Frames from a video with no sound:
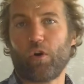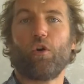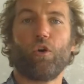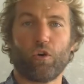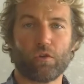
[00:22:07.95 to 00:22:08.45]

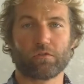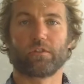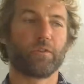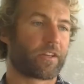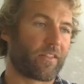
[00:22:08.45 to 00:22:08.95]
Or
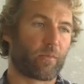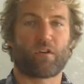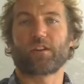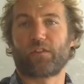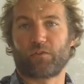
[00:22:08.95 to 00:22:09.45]
you'd get the
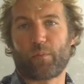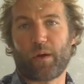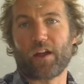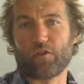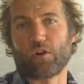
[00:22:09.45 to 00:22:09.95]
price of the
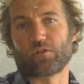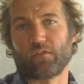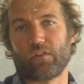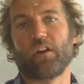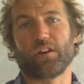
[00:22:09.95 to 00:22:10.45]
repair knocked
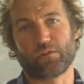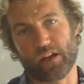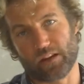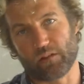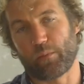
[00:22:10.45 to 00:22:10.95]
off it and you
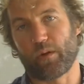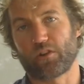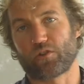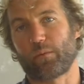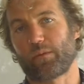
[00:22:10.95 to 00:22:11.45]
take it to the repair
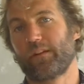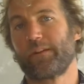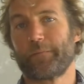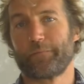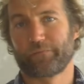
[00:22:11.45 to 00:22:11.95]
shop.
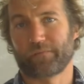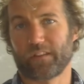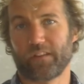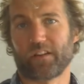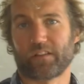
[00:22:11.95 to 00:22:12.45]

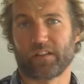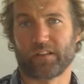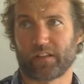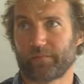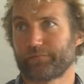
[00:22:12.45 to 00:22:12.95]
Nice and easy.